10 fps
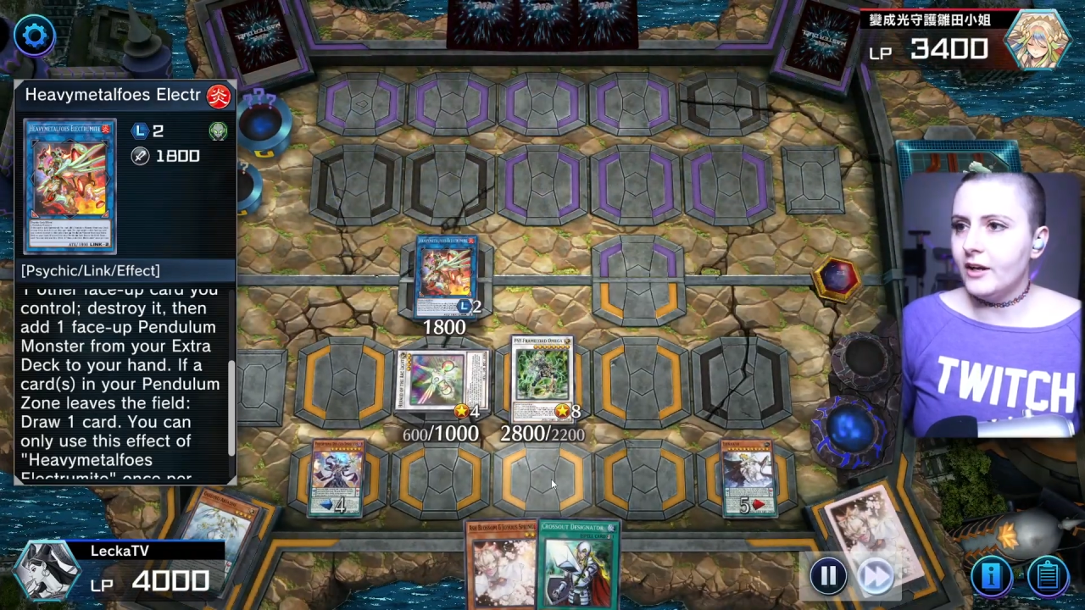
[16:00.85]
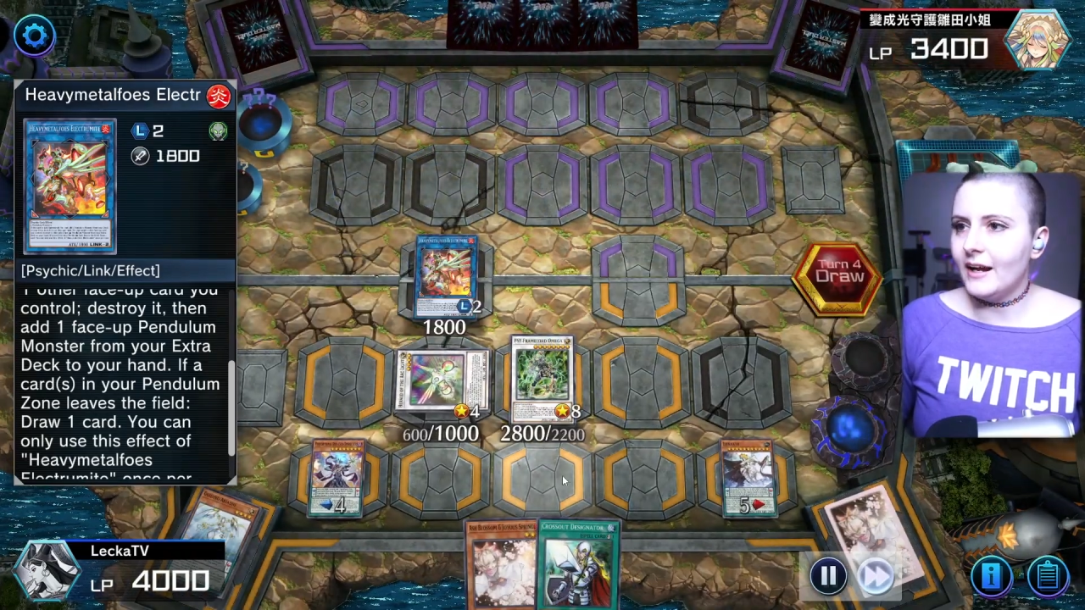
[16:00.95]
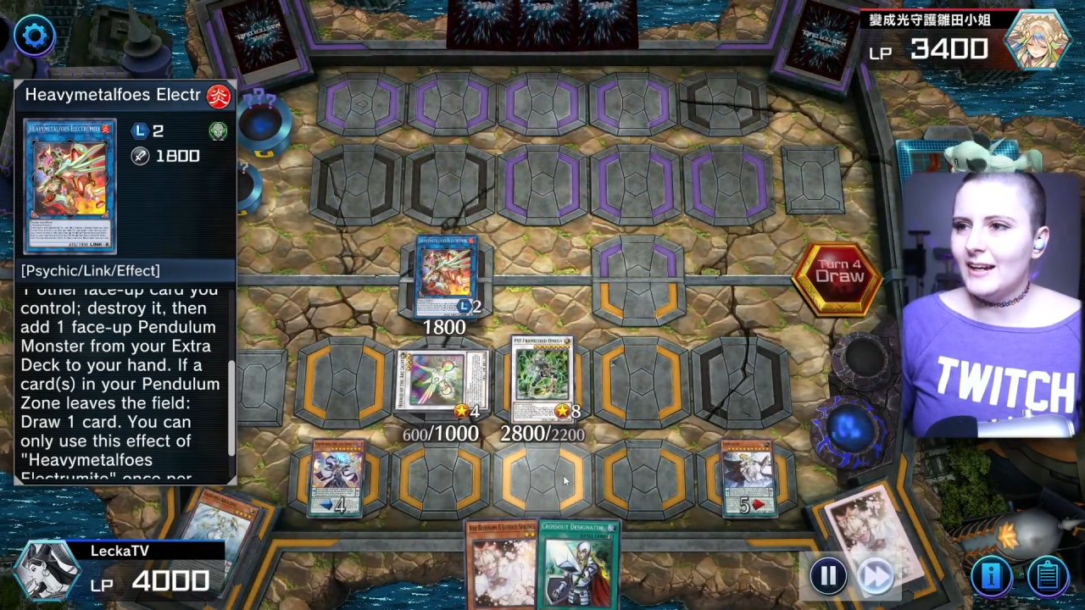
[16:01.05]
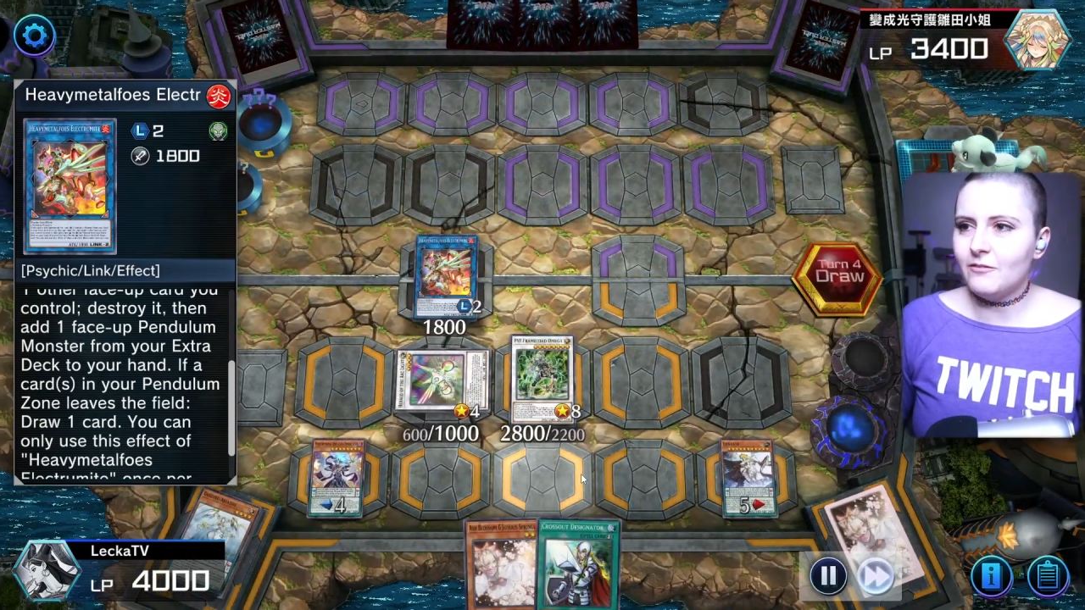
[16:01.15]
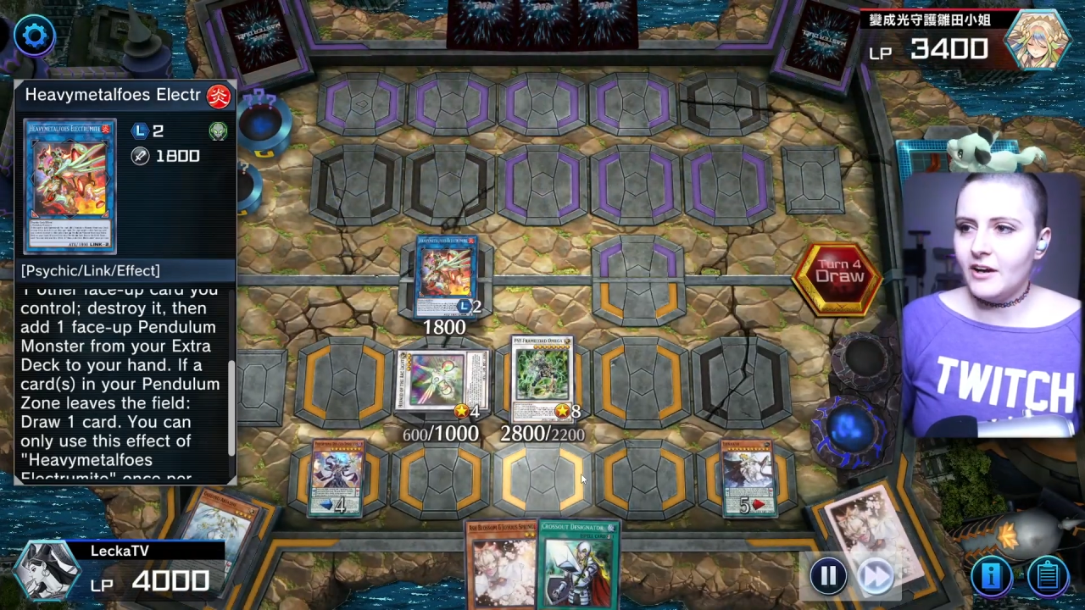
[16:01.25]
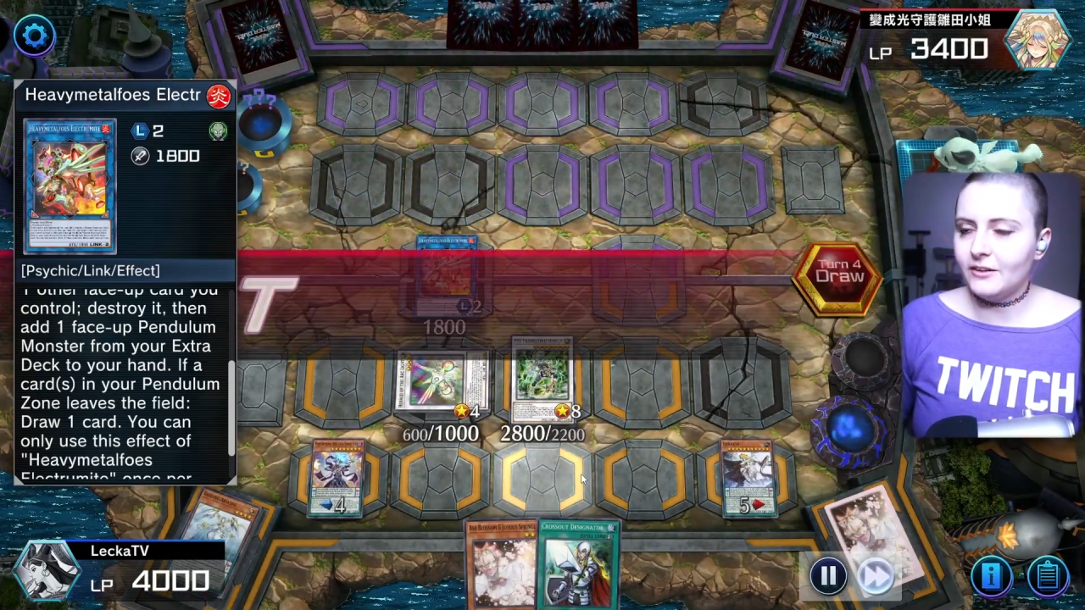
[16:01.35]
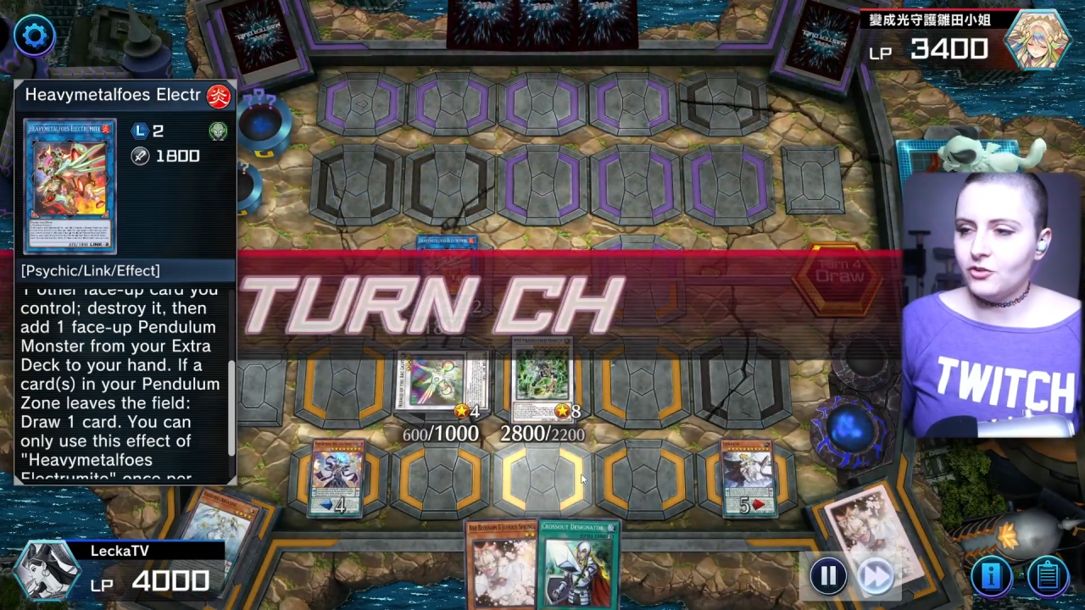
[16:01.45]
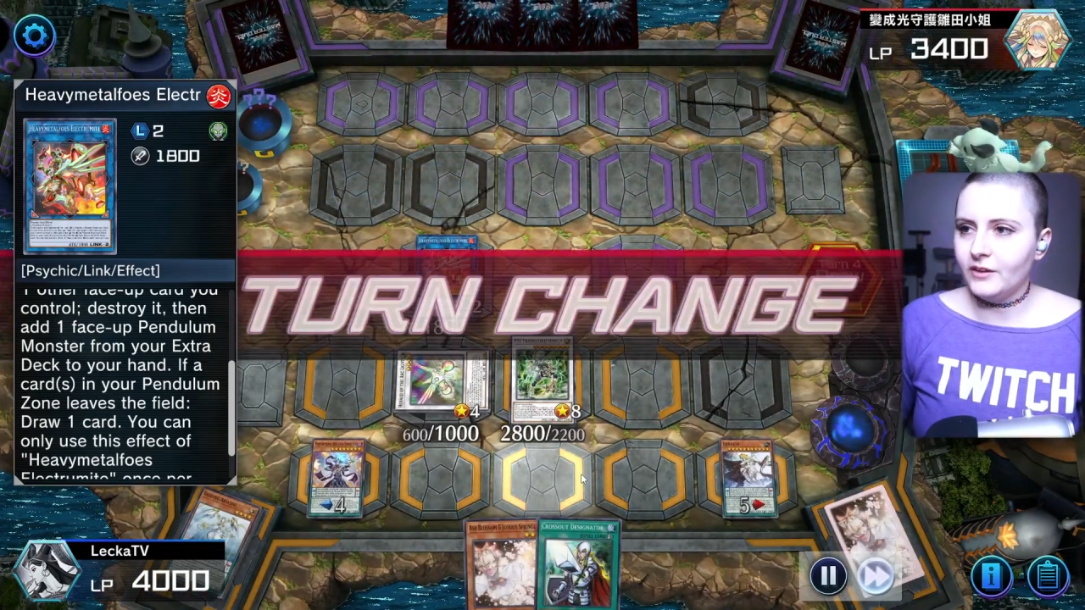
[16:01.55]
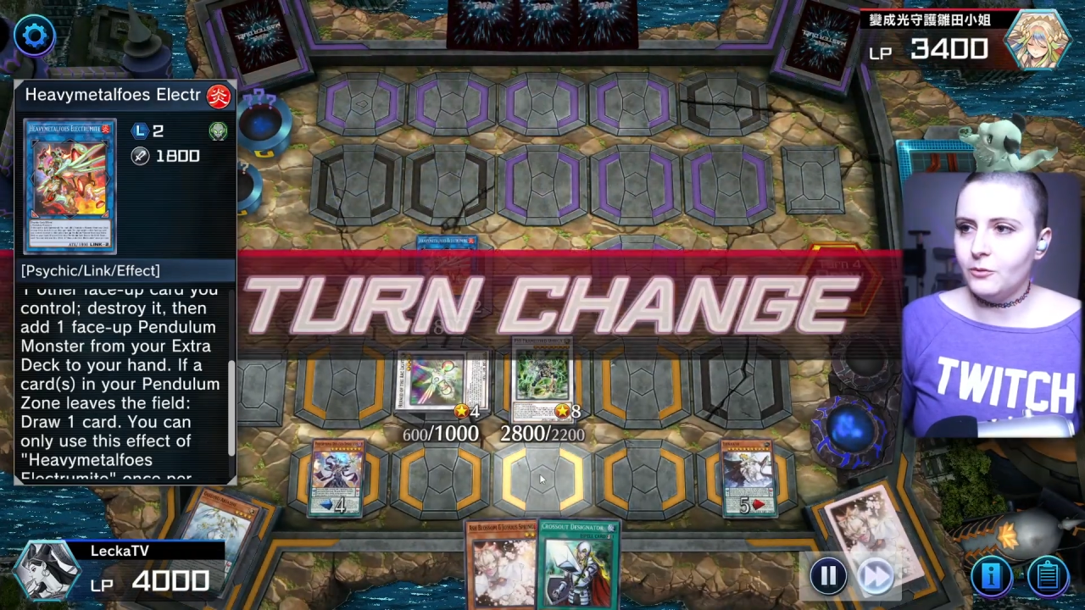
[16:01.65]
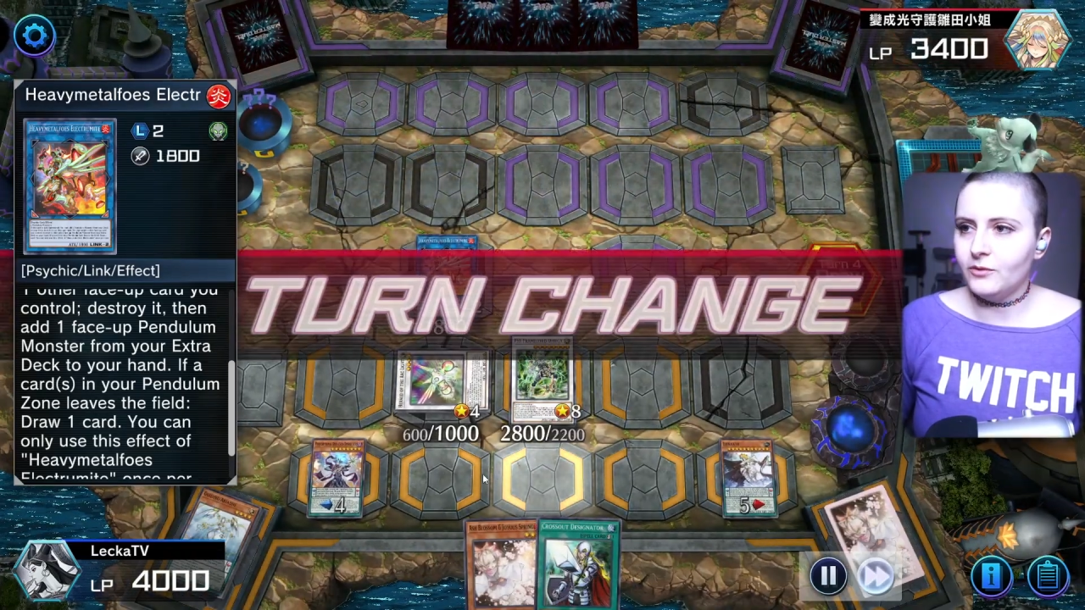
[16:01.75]
I never
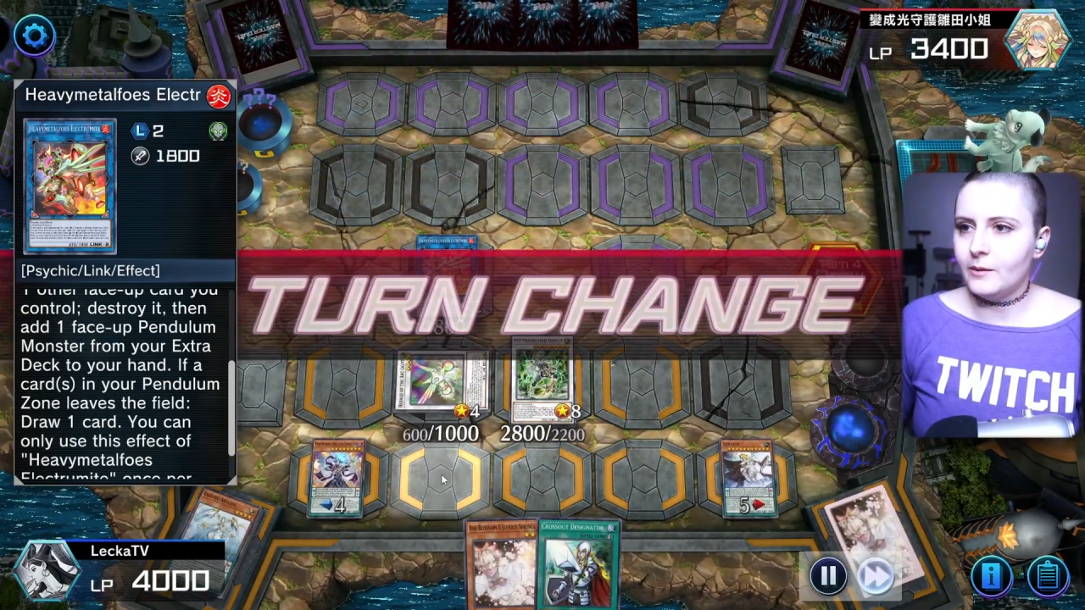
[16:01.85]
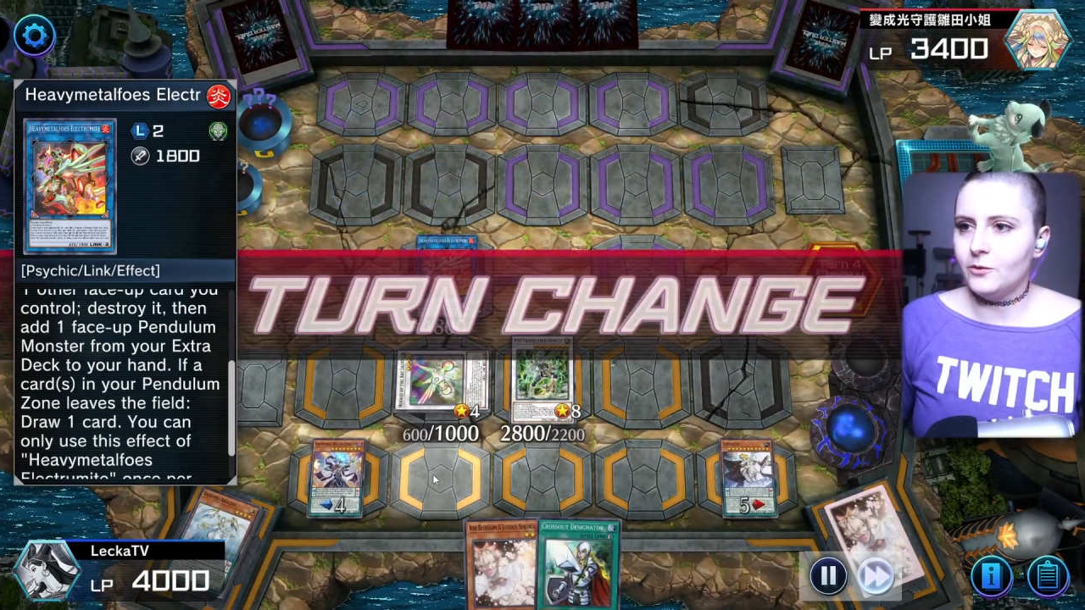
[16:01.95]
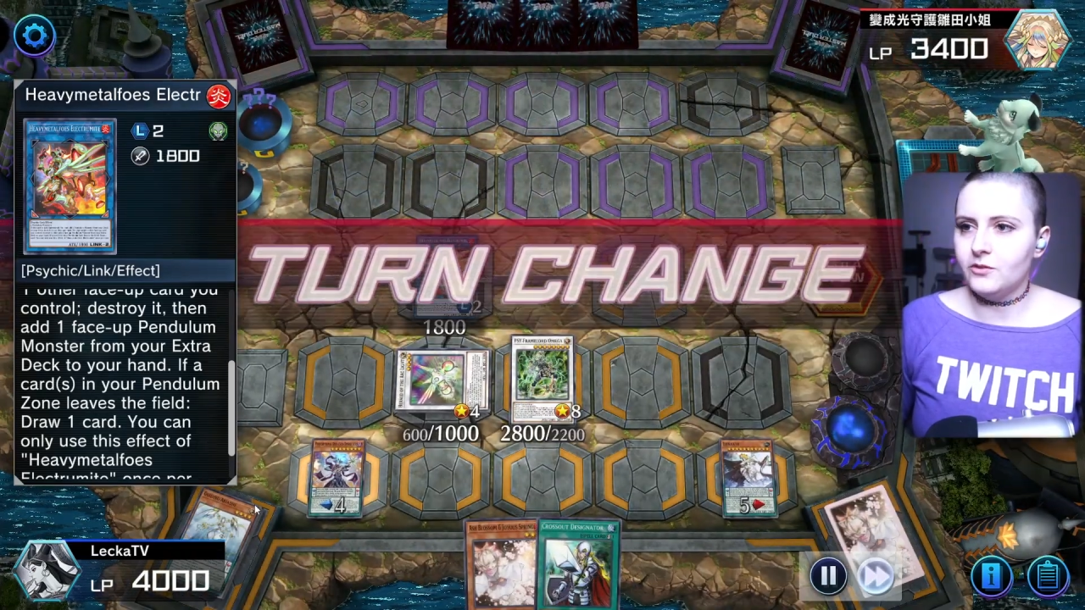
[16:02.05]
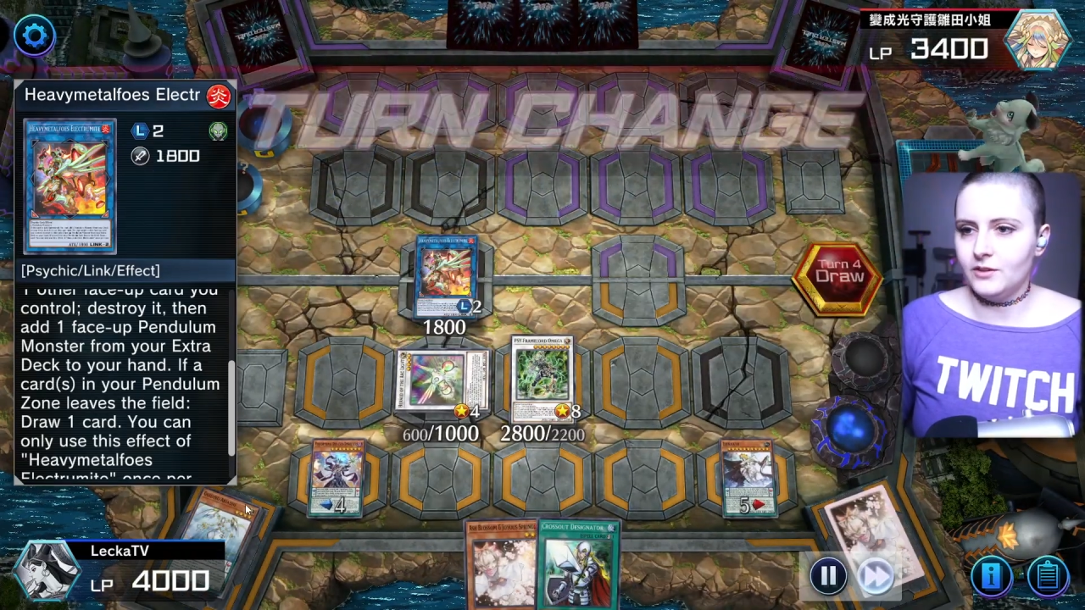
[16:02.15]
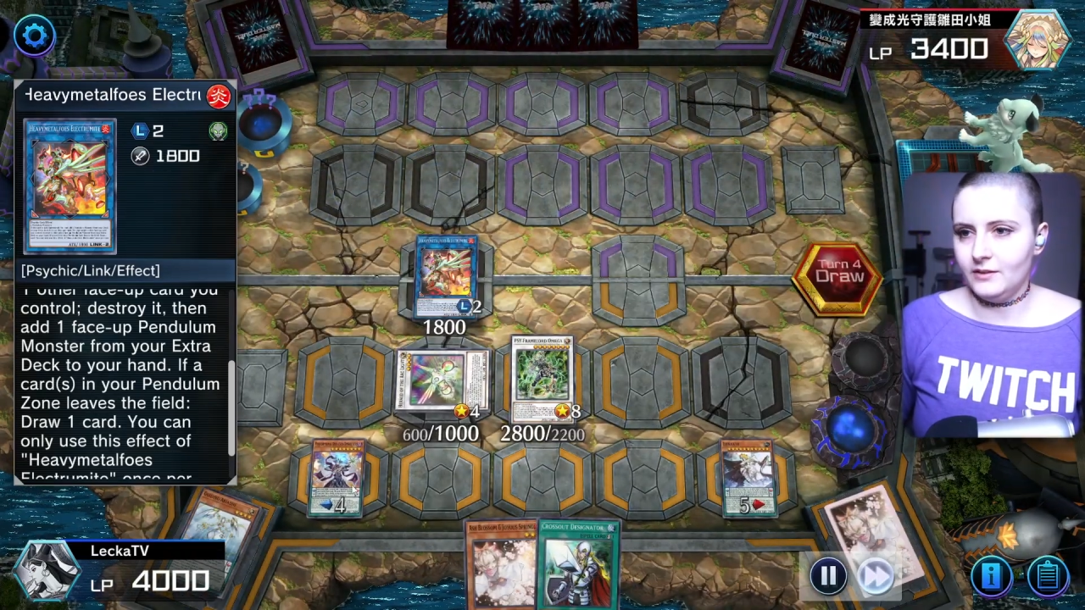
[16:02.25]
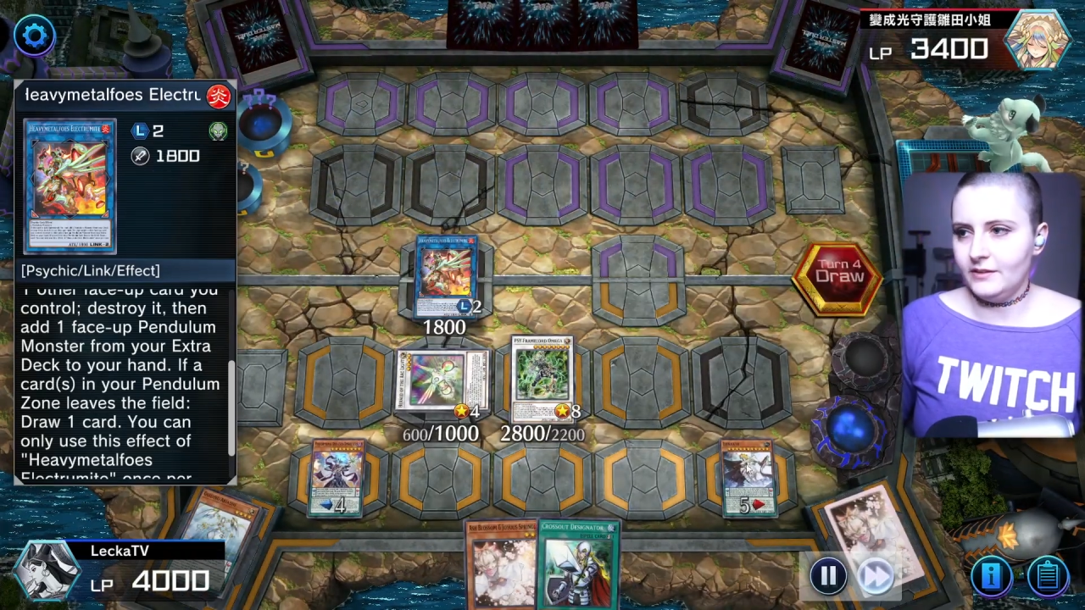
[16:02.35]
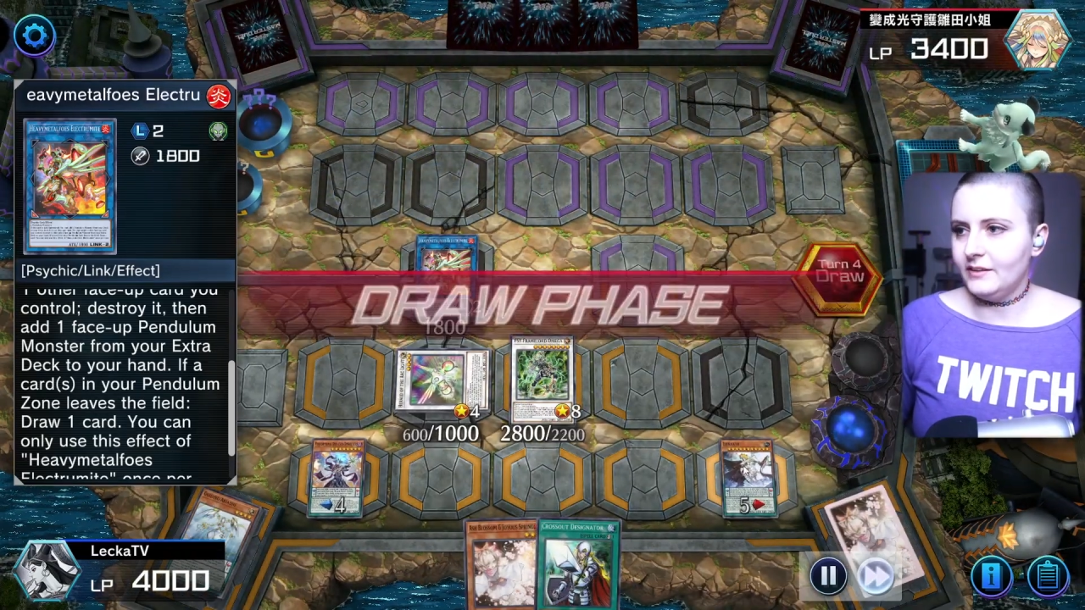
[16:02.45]
actually was able to